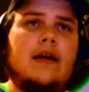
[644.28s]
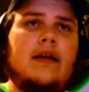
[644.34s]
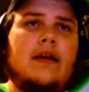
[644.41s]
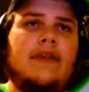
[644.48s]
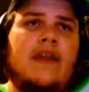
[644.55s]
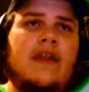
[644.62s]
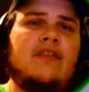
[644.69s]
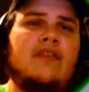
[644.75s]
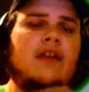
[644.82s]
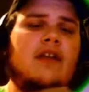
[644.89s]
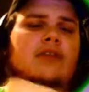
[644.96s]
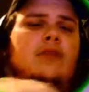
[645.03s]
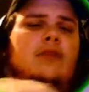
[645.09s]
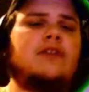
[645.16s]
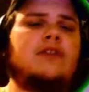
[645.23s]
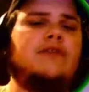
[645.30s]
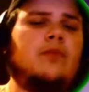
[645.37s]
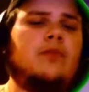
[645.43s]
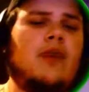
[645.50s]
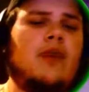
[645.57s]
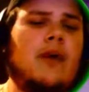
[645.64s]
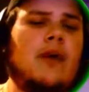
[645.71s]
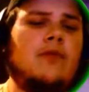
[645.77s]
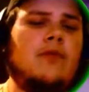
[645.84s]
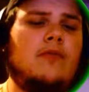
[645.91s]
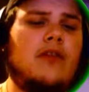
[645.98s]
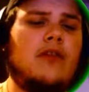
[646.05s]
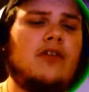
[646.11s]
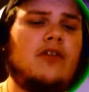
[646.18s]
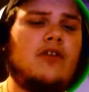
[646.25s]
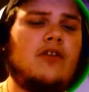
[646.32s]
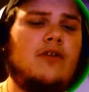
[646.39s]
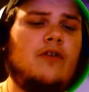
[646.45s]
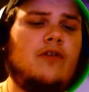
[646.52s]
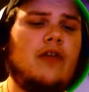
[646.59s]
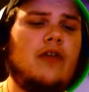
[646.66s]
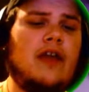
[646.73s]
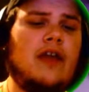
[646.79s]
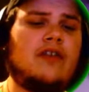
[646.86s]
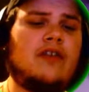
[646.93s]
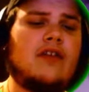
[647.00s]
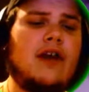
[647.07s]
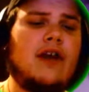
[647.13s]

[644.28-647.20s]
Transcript: That's not too much of a problem. Let's go for a Sky